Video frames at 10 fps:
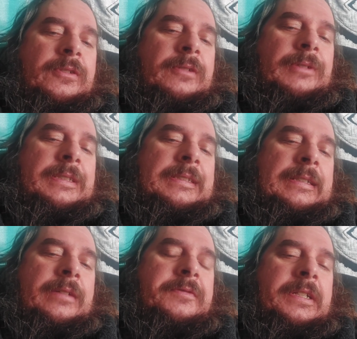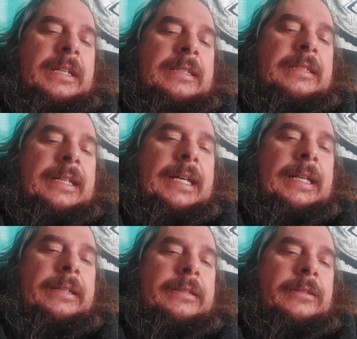only one thing I forgot to
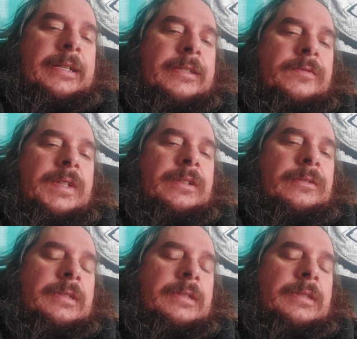add in the last video,